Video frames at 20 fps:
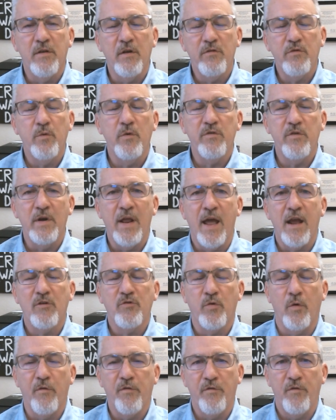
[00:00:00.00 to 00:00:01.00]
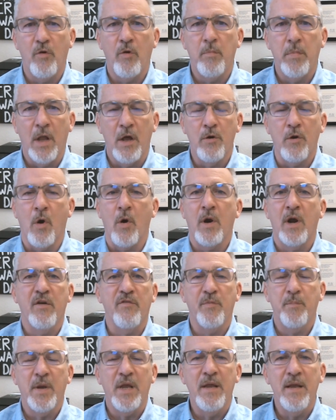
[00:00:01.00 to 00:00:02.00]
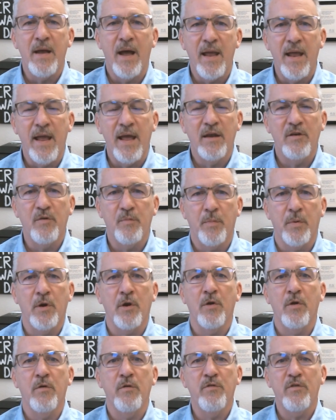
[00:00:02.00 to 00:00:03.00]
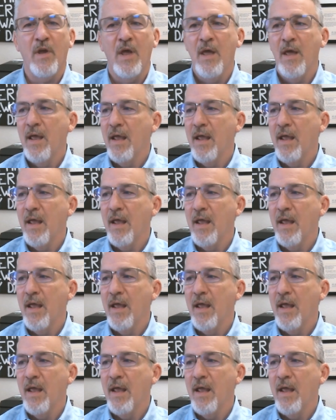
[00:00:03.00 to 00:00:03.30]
This was an actual full-blown RFP I had to produce.